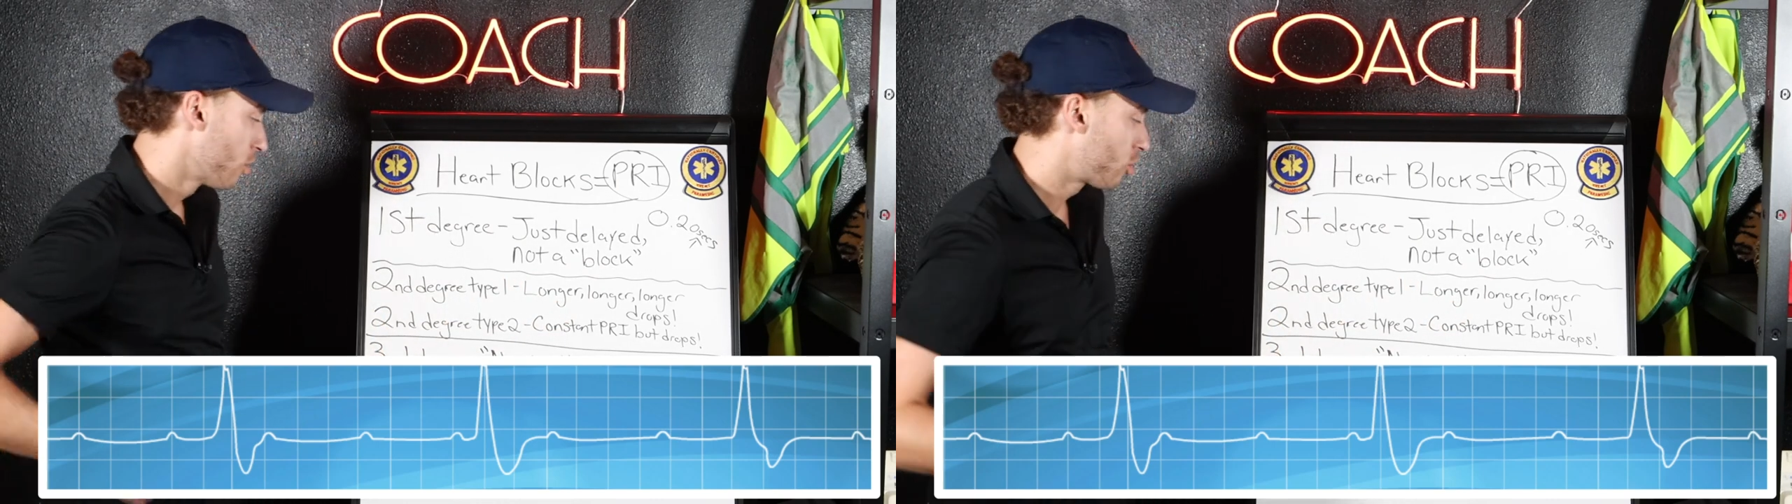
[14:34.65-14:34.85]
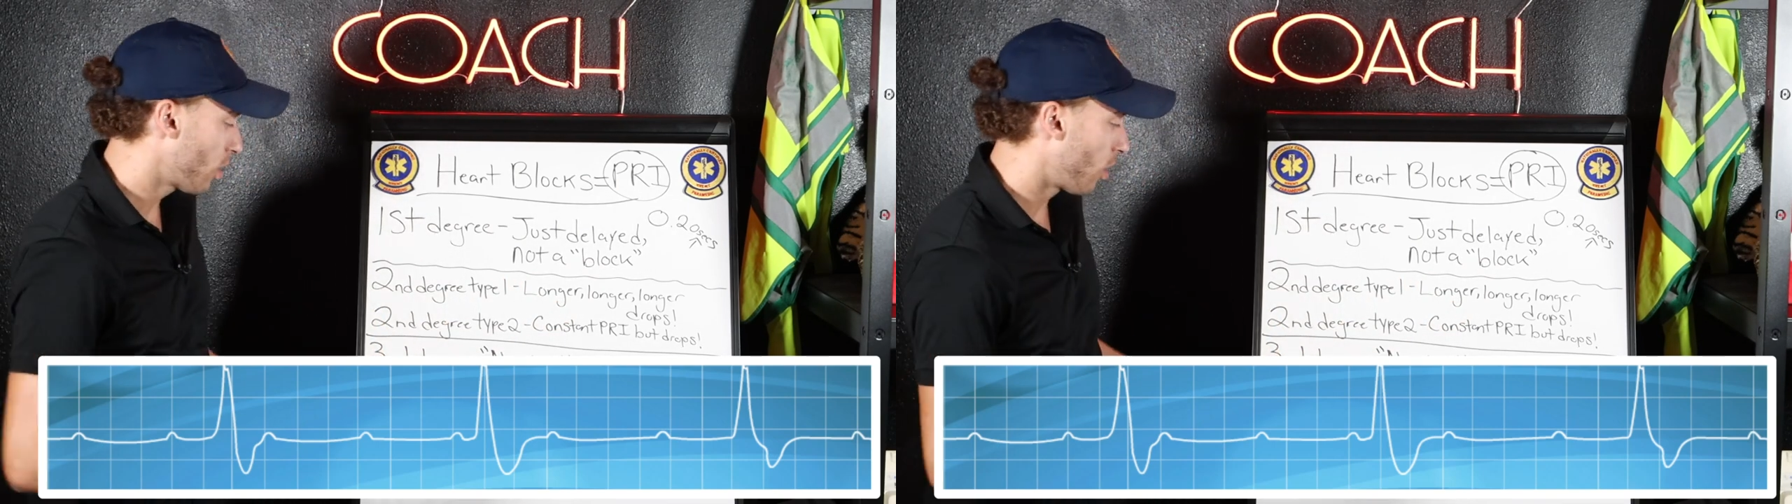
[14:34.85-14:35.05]

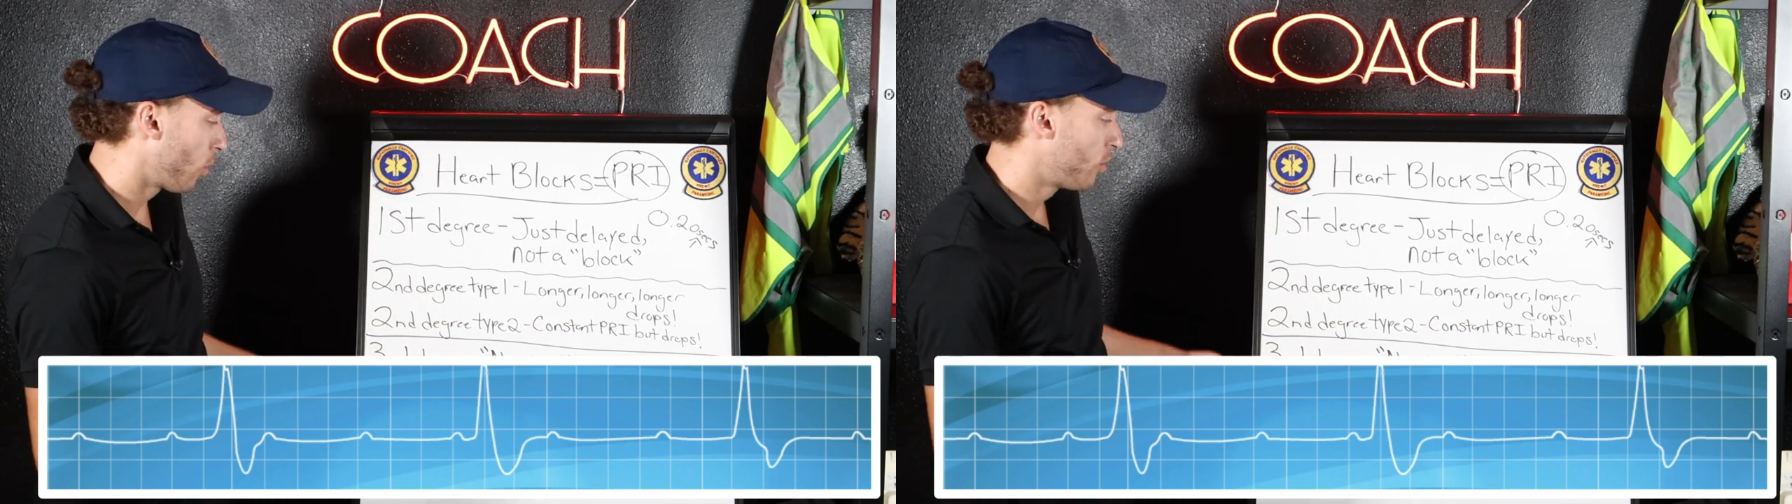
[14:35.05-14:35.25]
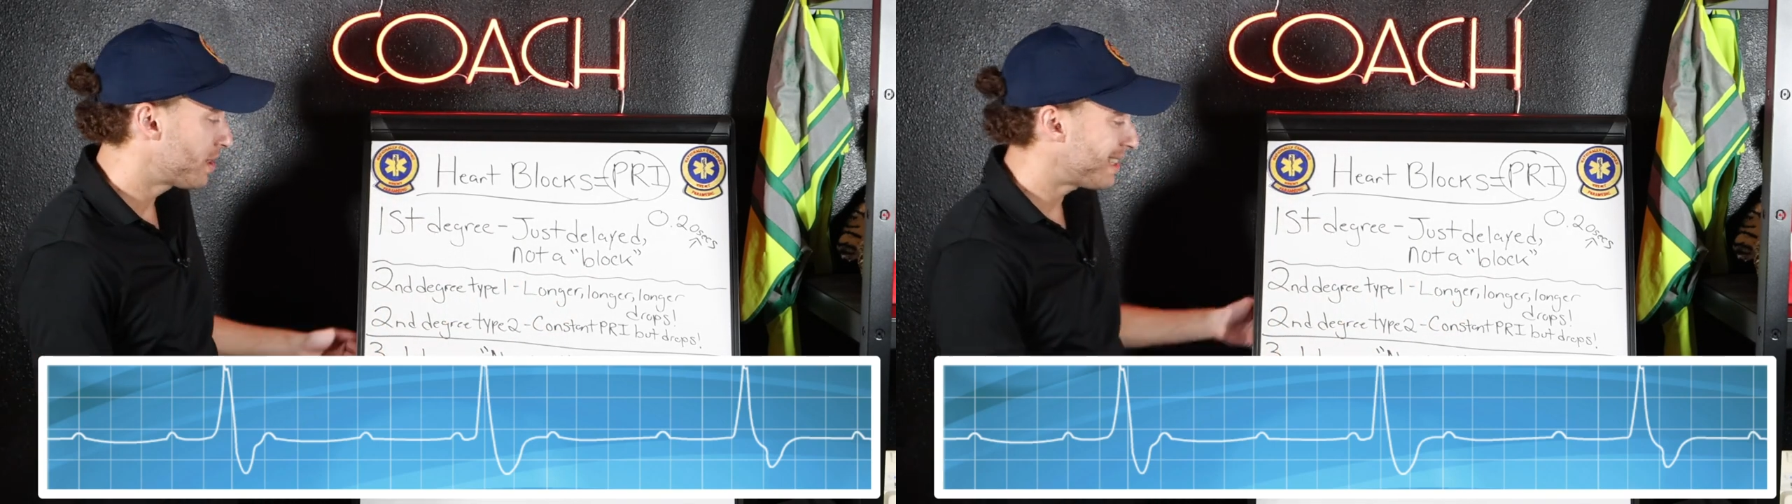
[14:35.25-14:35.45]

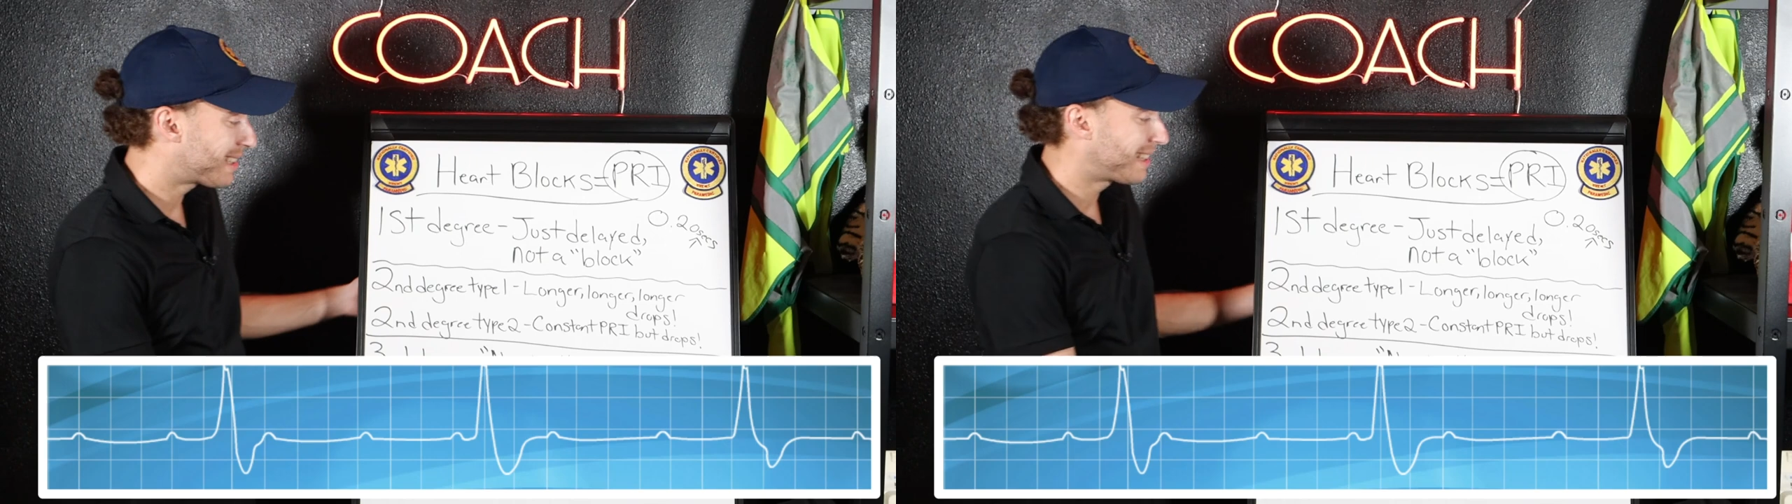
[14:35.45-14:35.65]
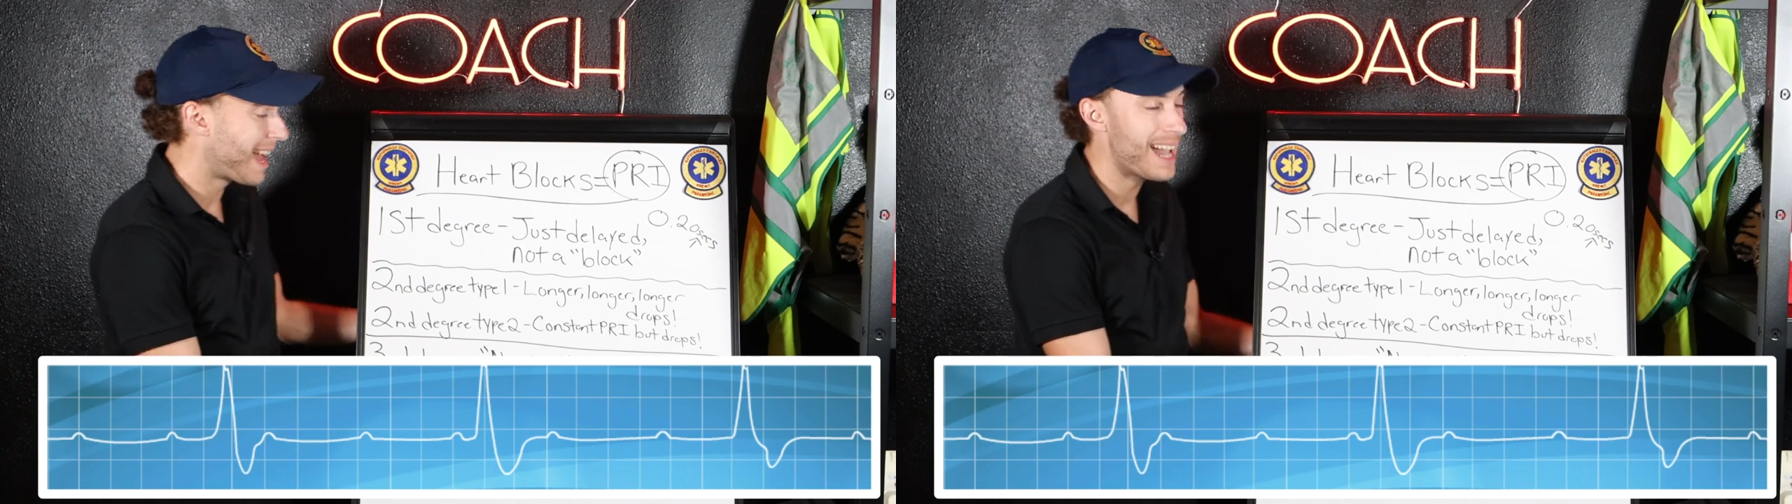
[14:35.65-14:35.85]
So this
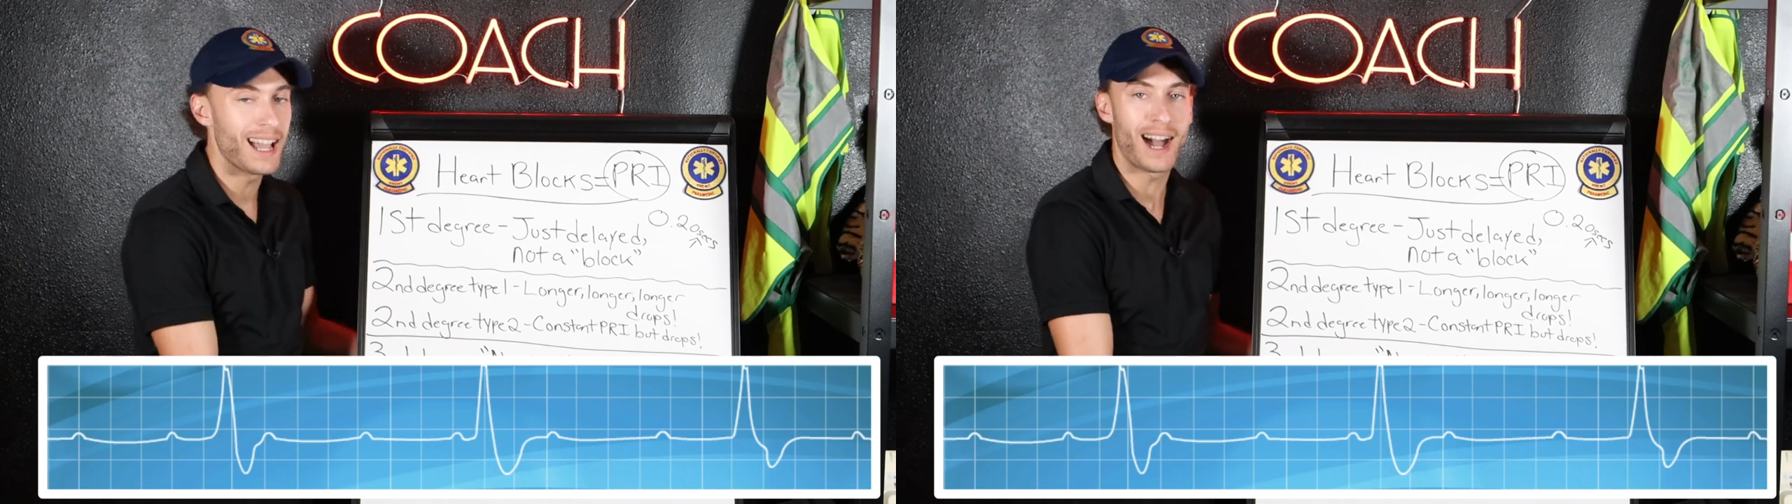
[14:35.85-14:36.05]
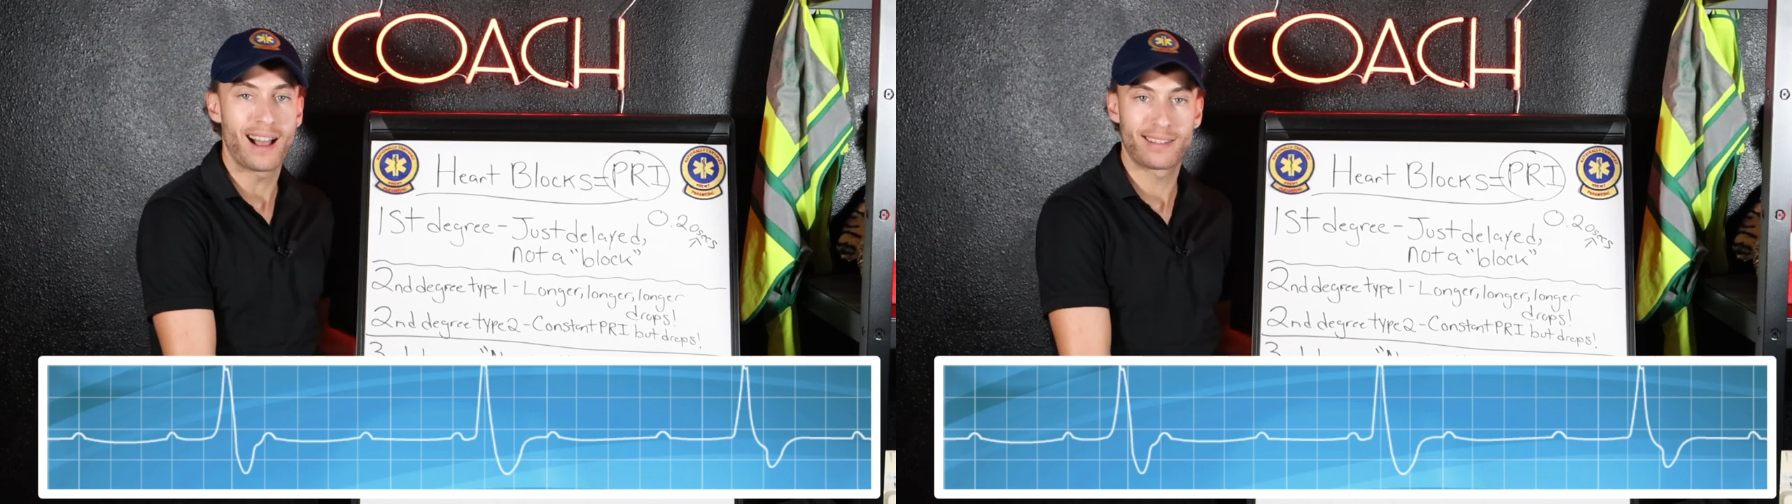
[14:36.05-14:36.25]
is
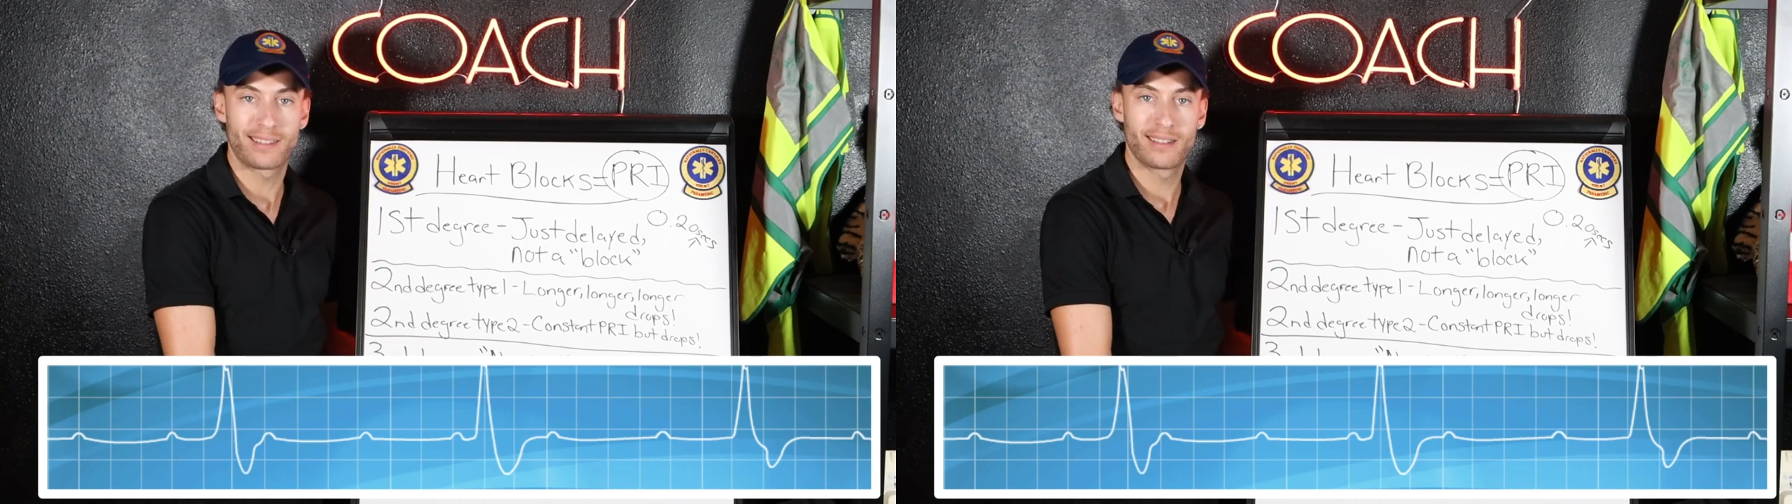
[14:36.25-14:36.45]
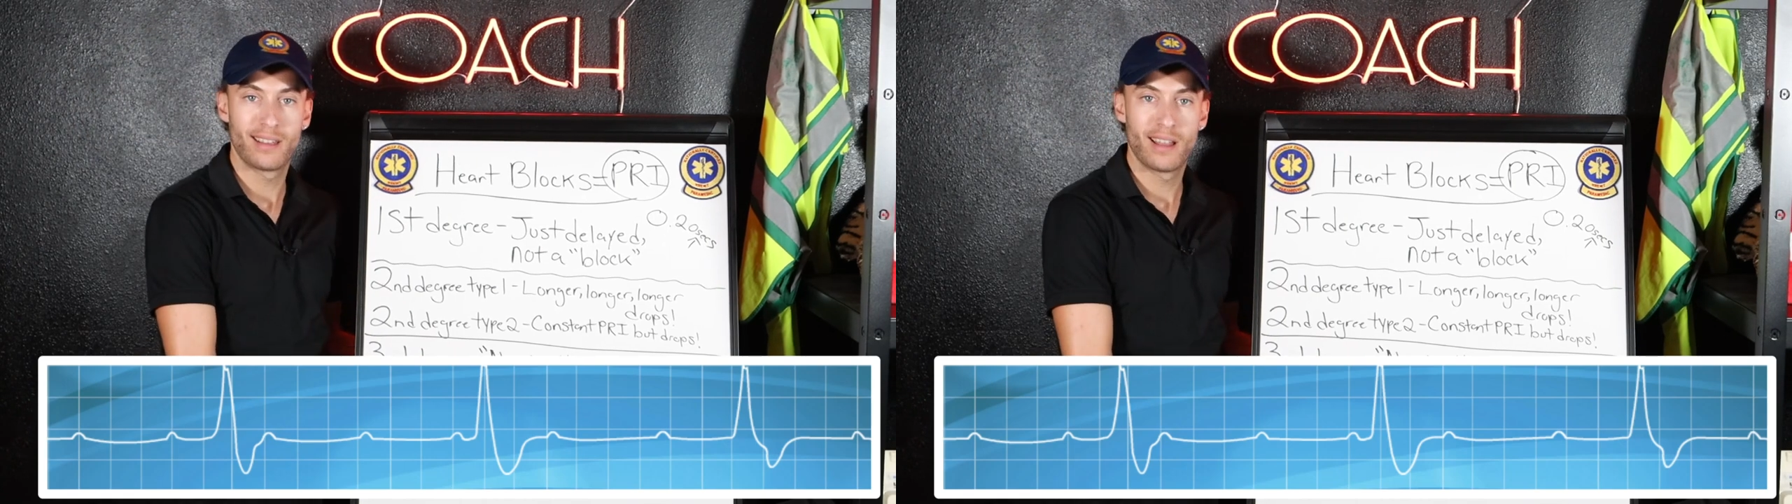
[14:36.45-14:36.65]
chaos.